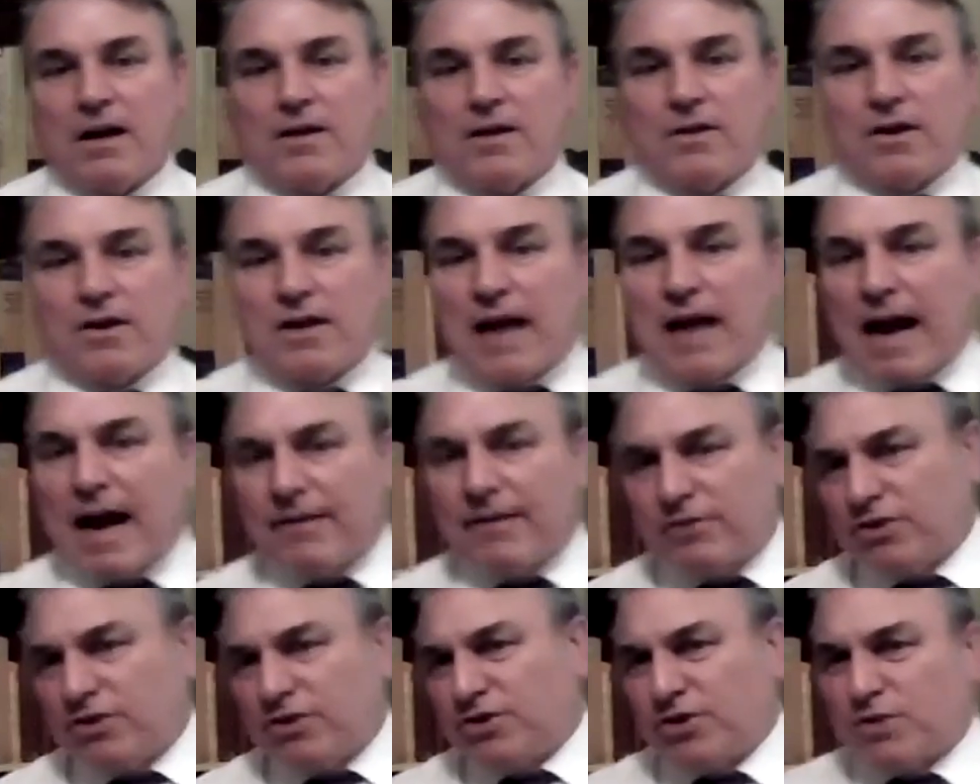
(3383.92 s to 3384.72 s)
that you
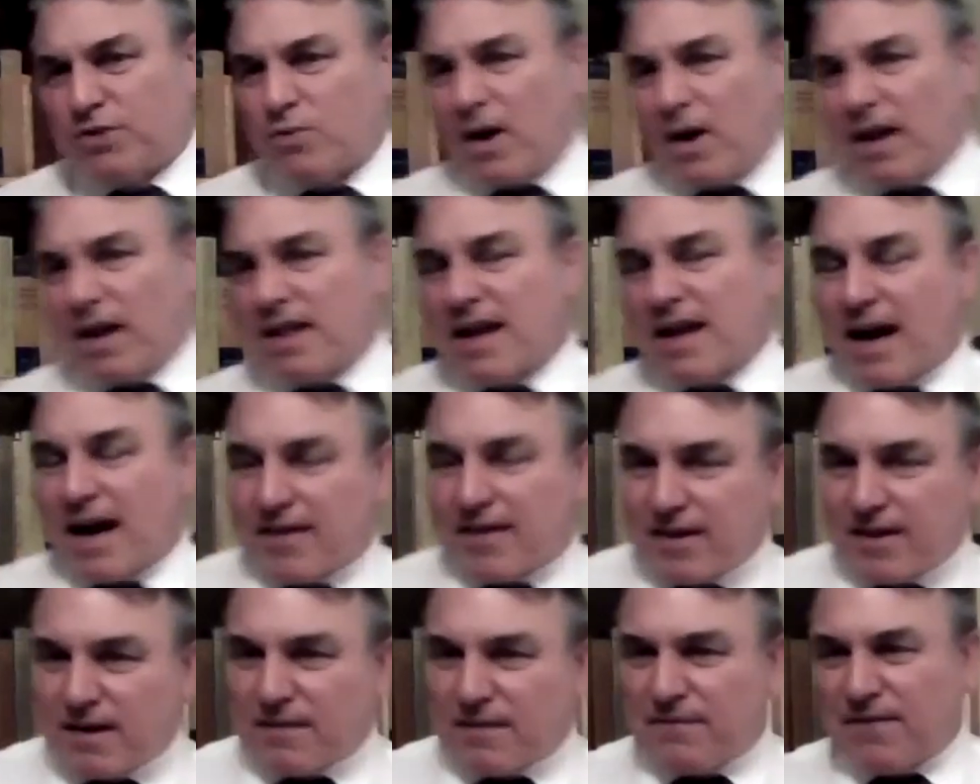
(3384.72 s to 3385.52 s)
have to choose one or the
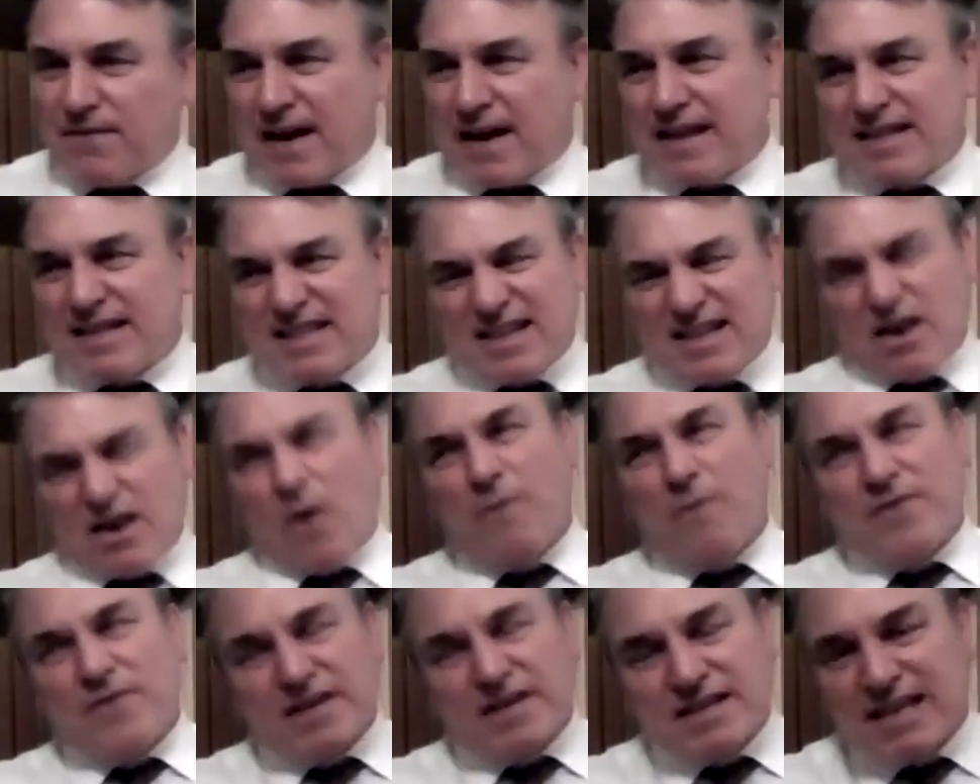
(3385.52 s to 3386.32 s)
other, that faith is
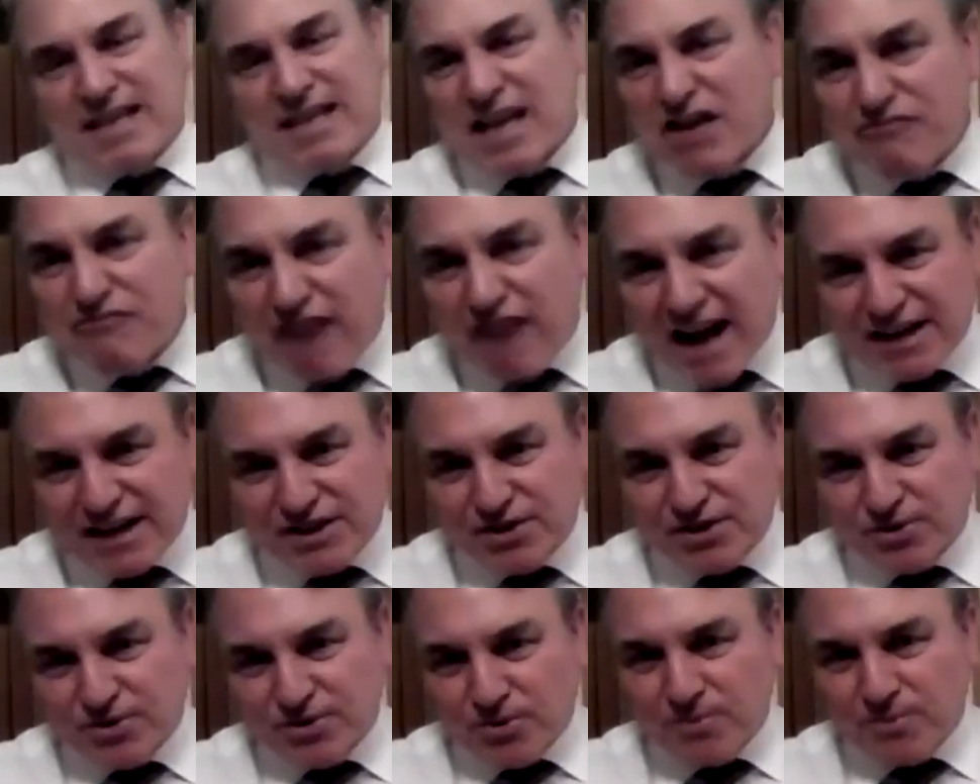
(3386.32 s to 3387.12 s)
obviously
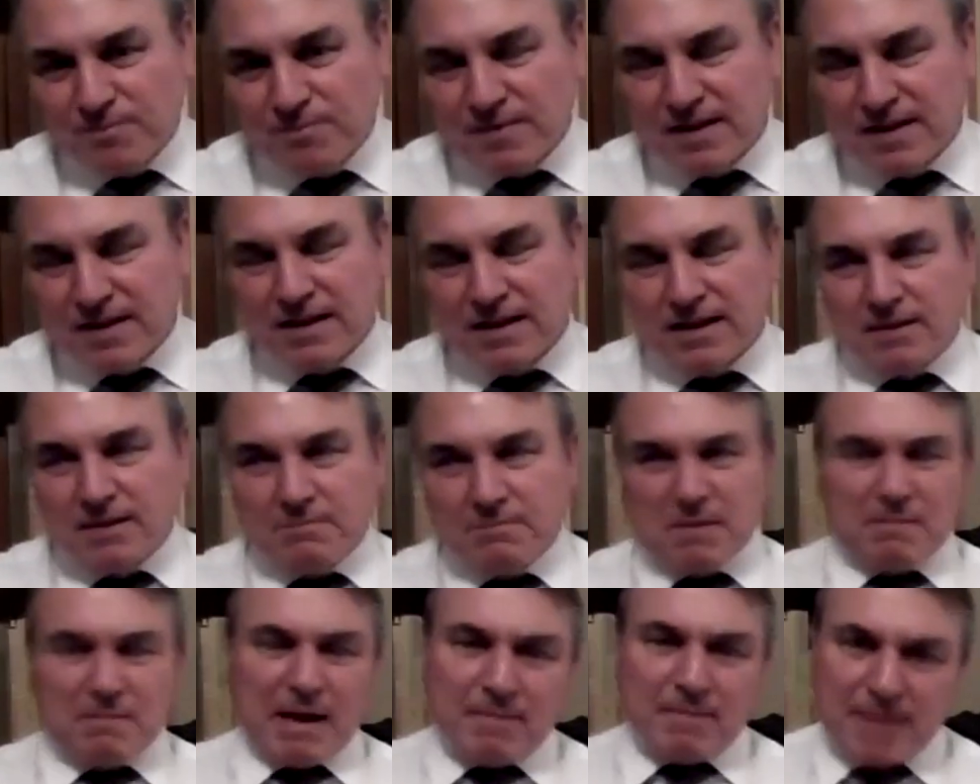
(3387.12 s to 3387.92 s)
irrational,
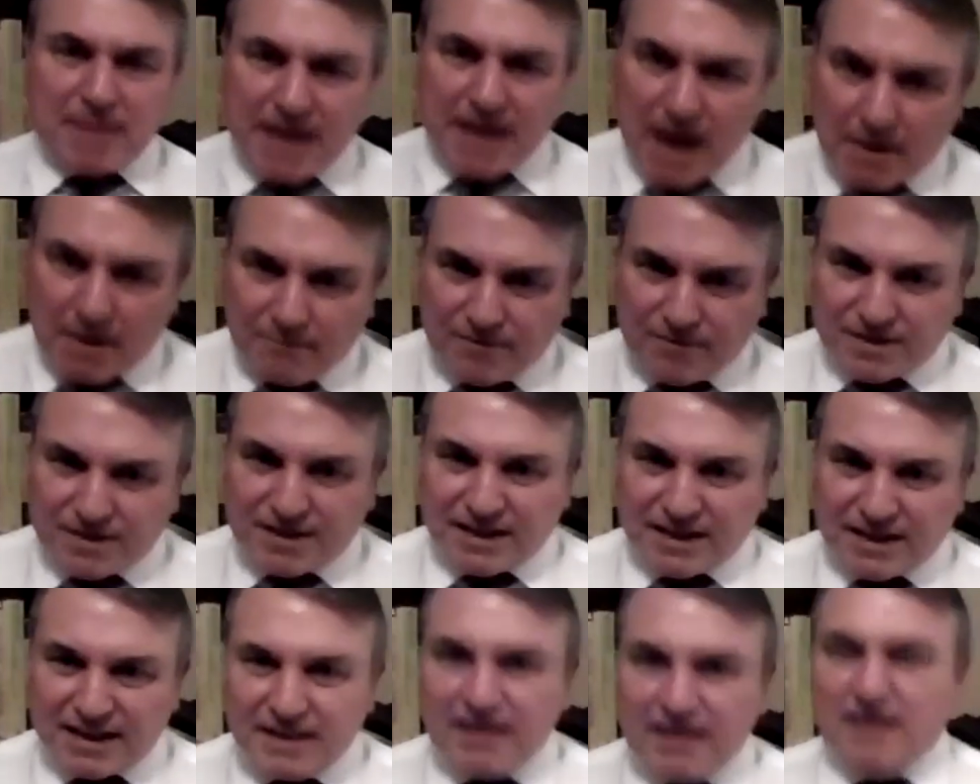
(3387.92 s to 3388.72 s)
but maybe
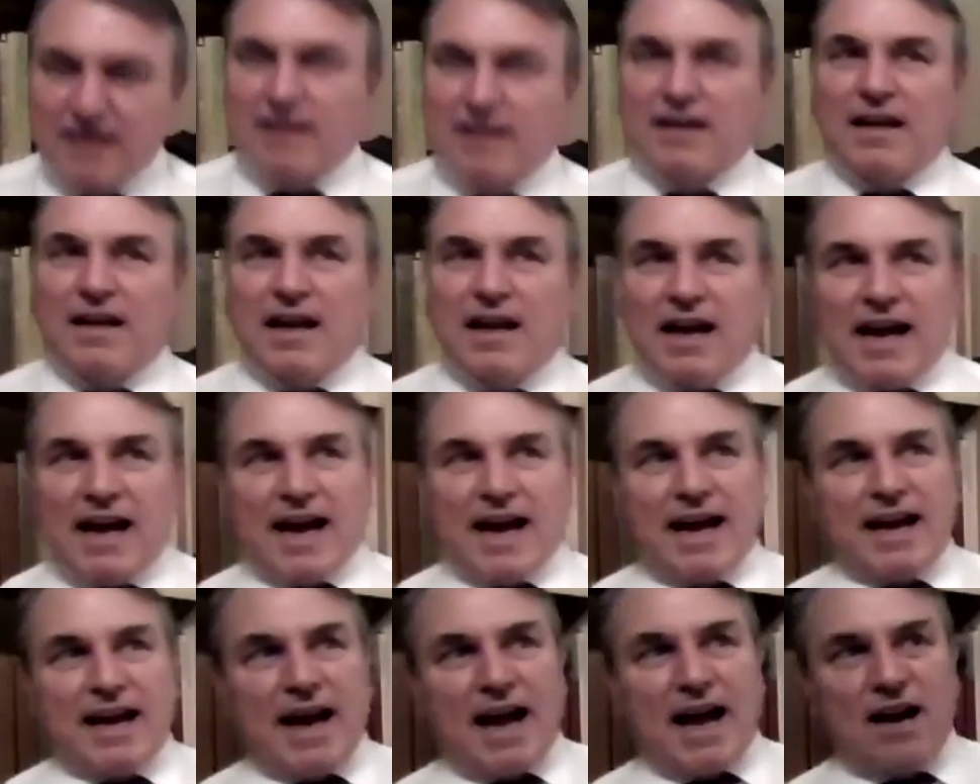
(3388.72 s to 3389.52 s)
comforting,
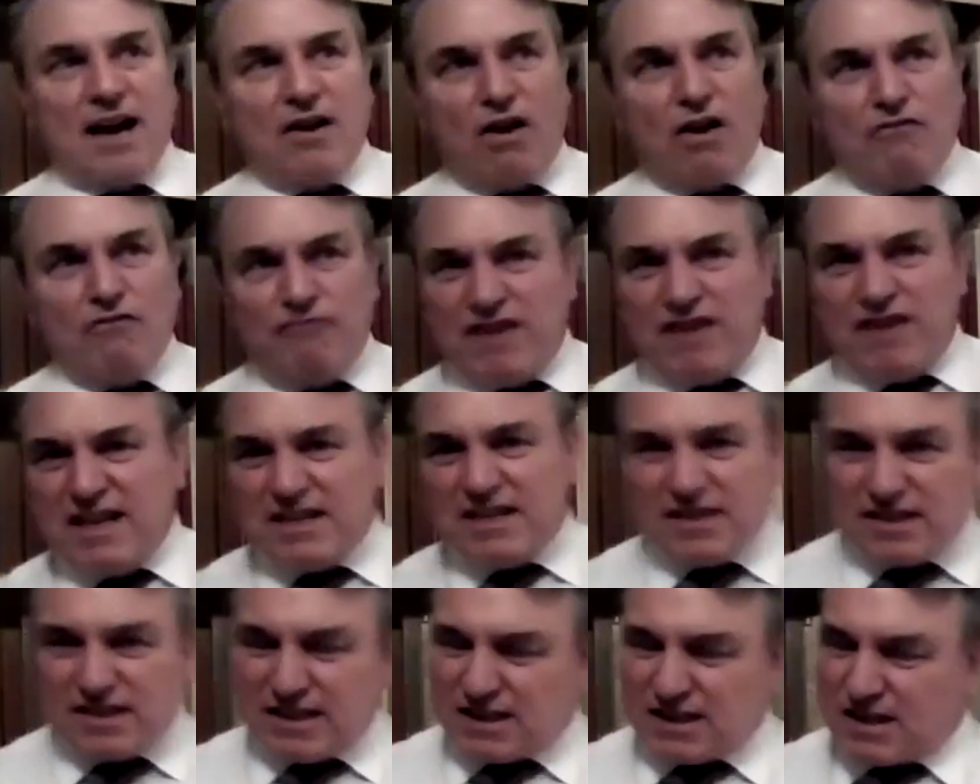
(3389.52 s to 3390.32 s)
and, and, and
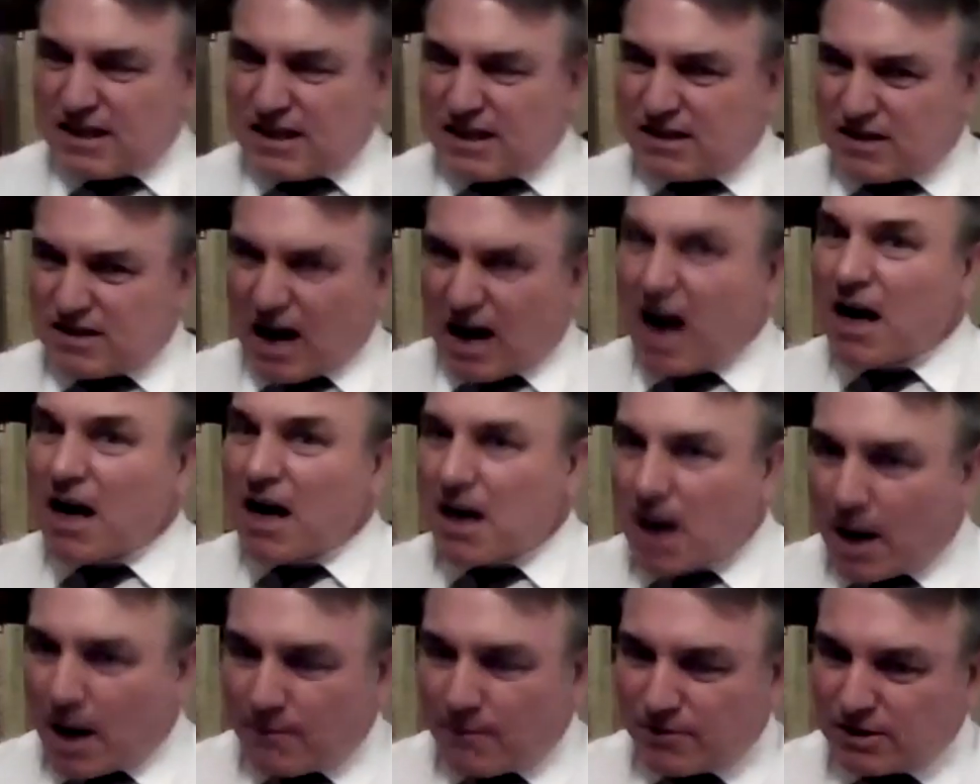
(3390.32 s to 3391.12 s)
reason is, is
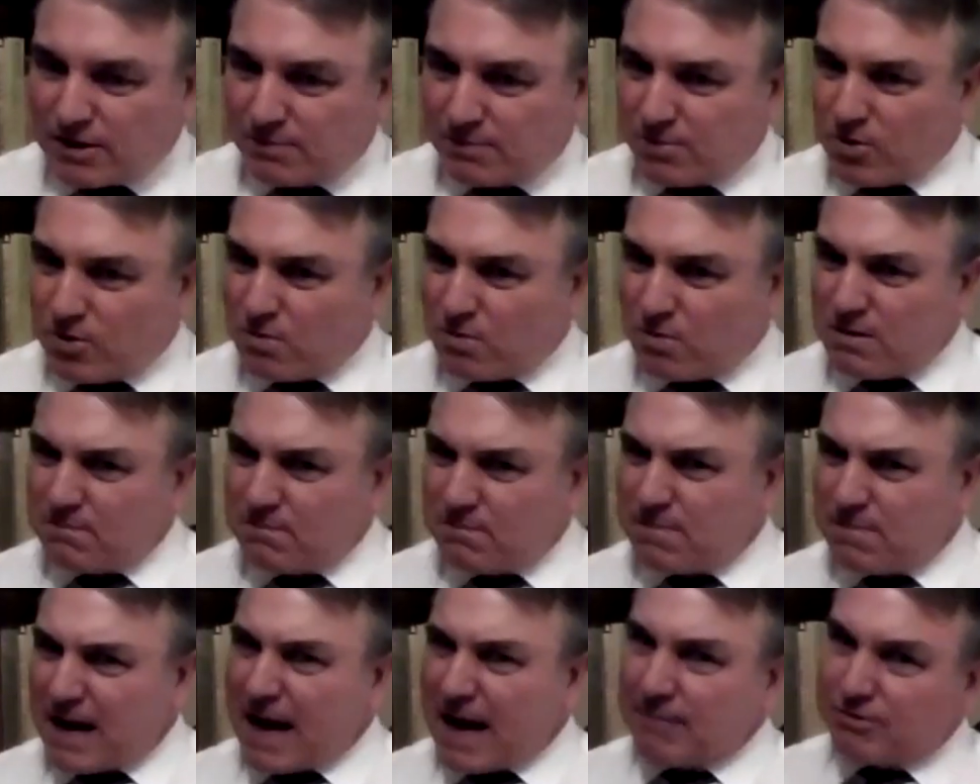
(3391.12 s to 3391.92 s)
uncomfortable, but
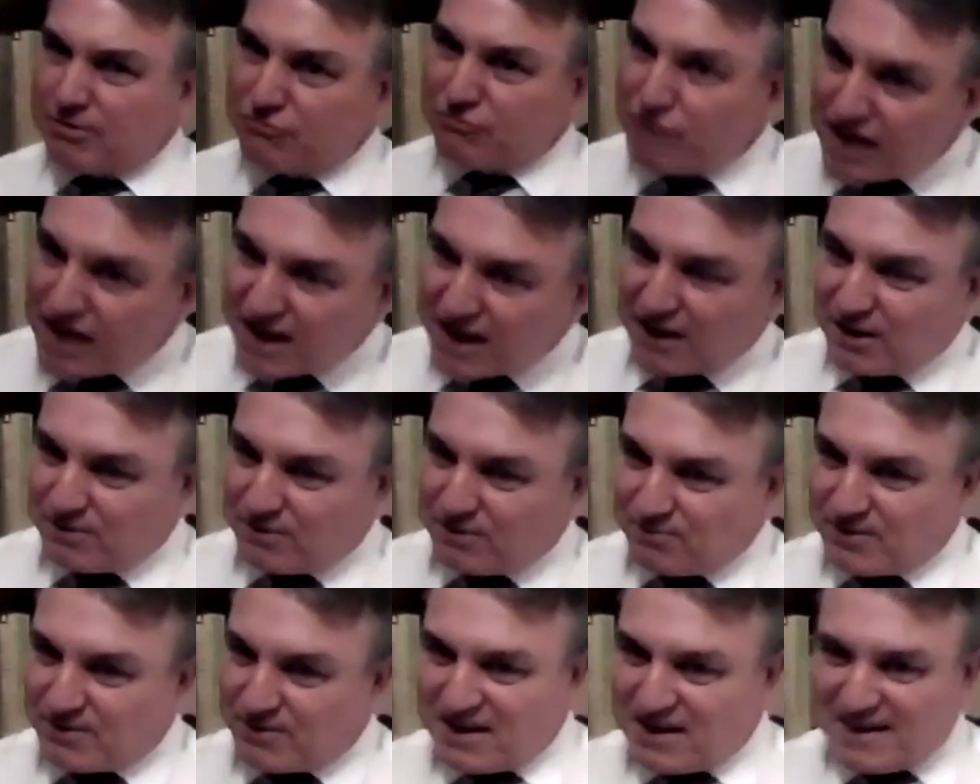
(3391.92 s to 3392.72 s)
perhaps real,
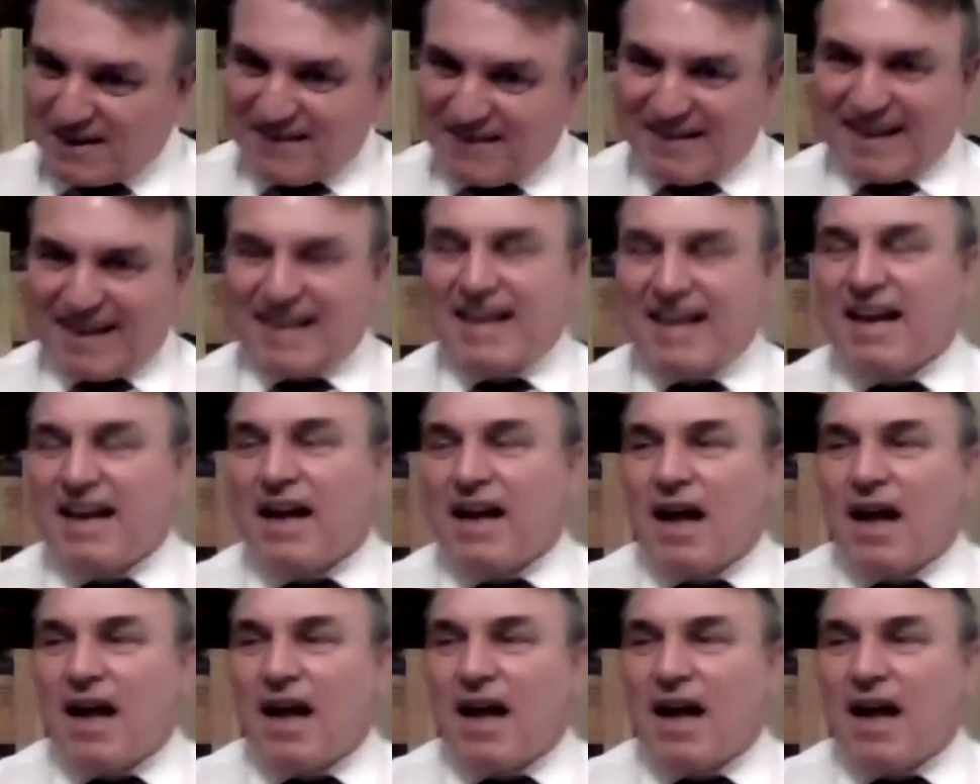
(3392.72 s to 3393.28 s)
right?